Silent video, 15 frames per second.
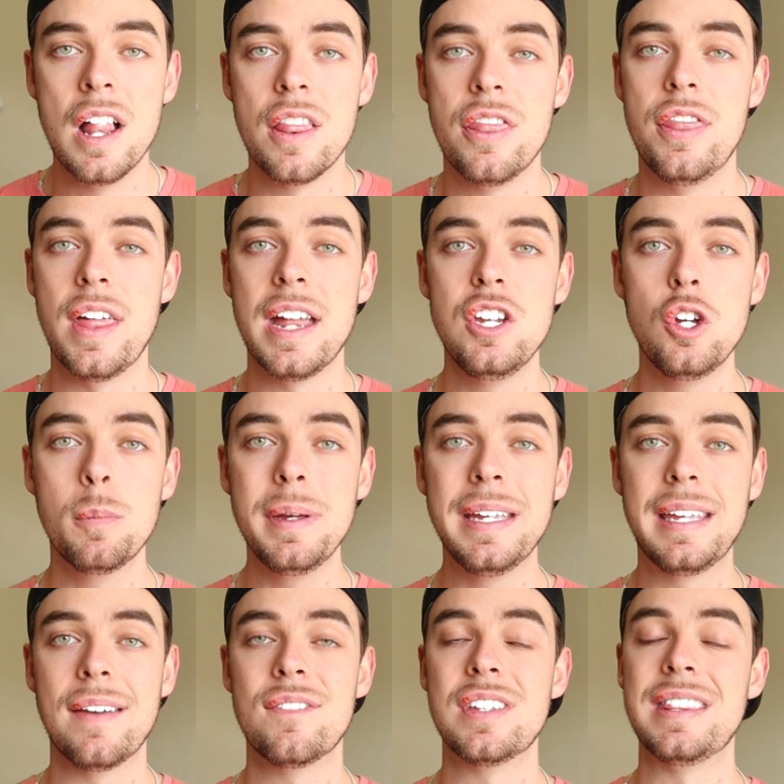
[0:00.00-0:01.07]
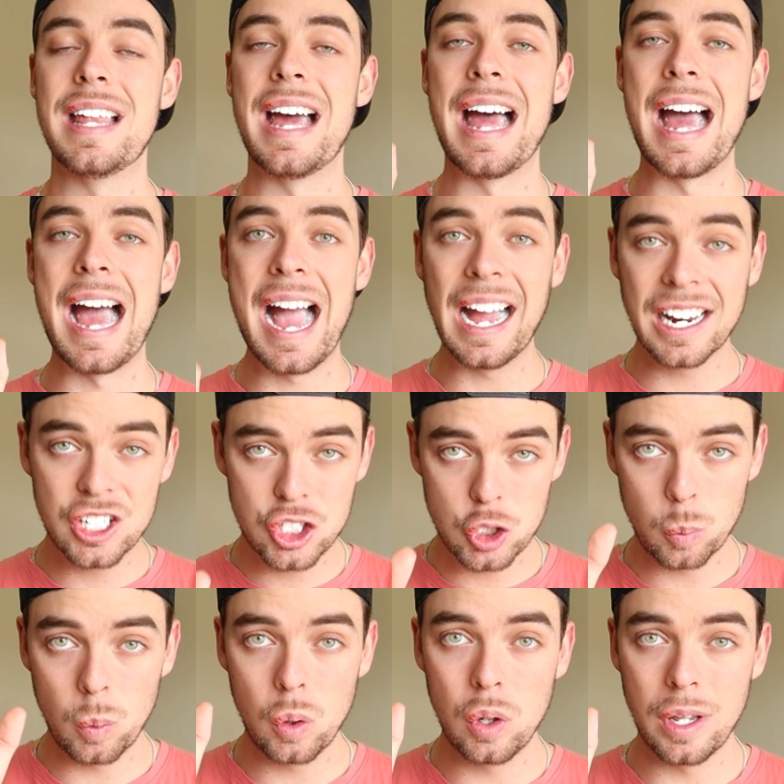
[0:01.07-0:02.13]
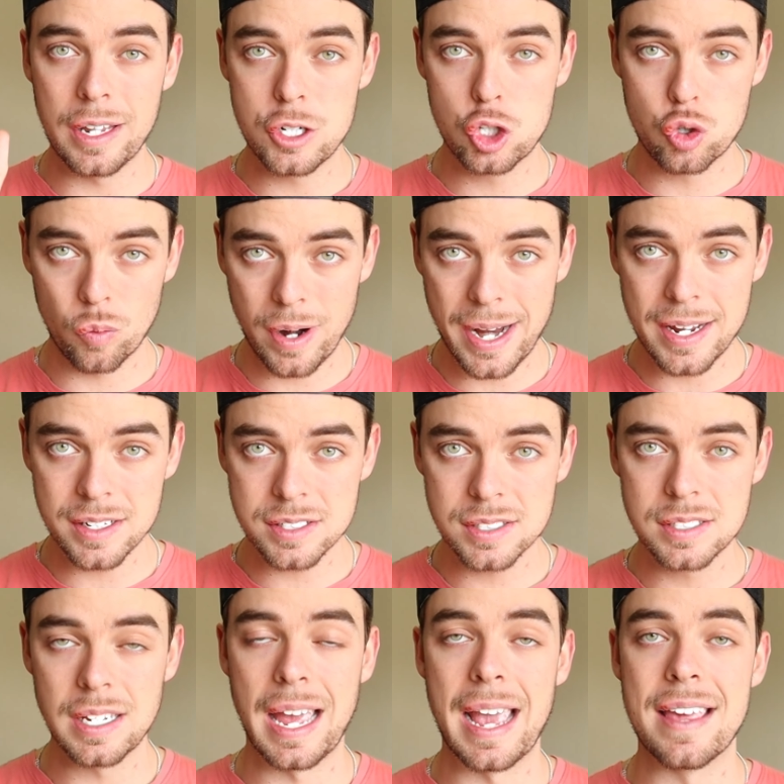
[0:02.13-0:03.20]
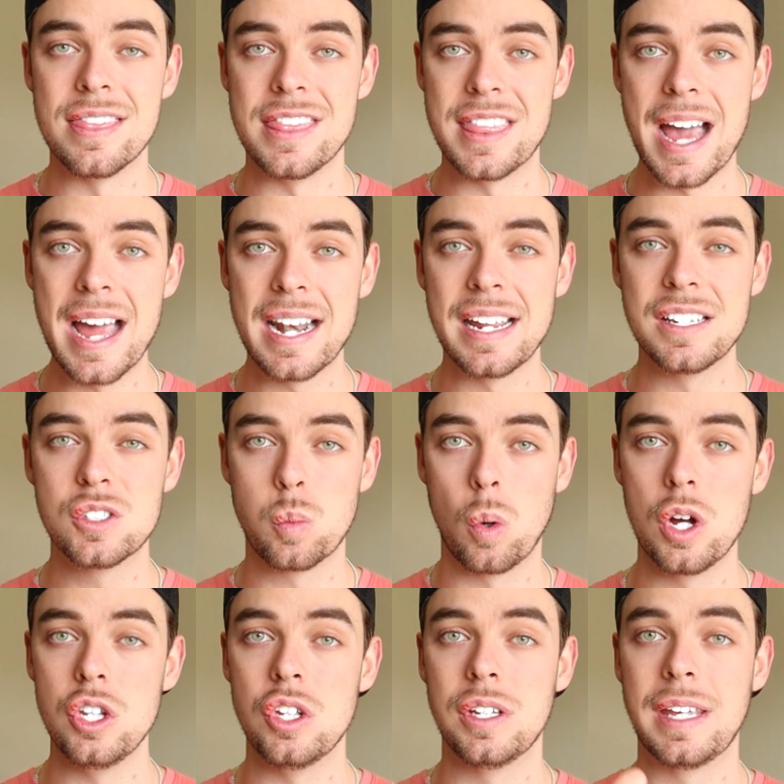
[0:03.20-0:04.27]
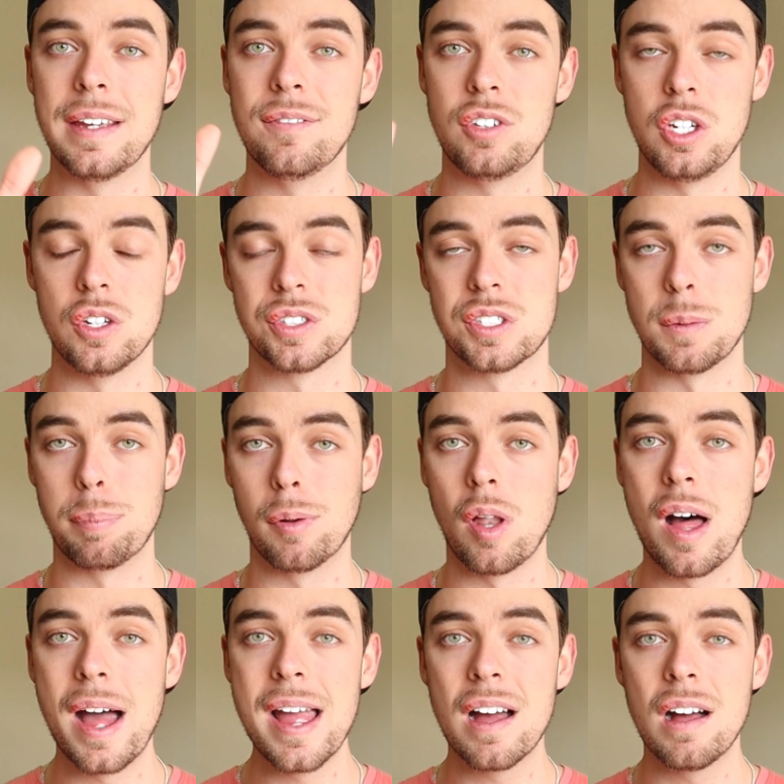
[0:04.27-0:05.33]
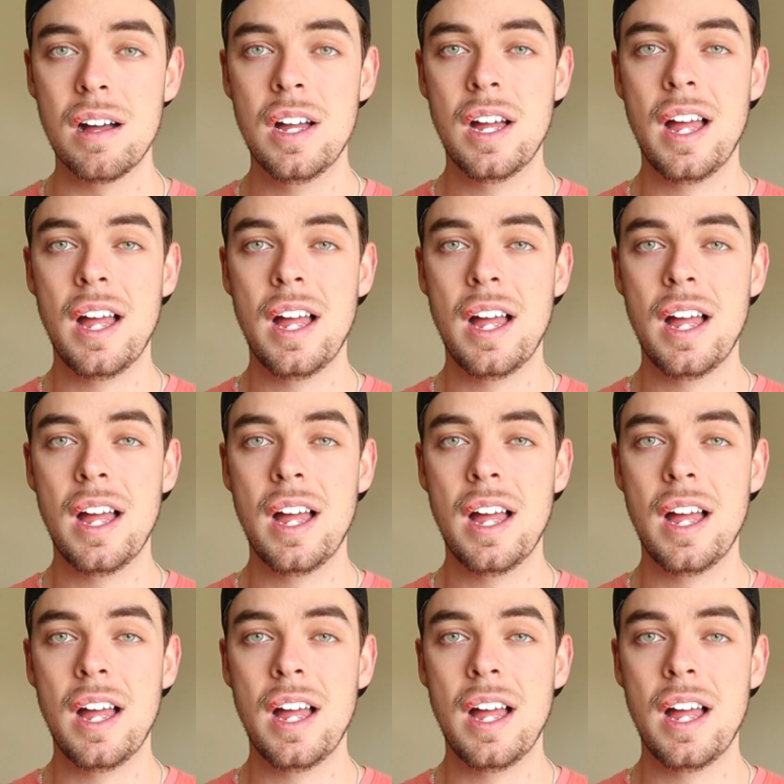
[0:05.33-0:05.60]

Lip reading: Then you'll be given the actual address, and that is what you give to your supplier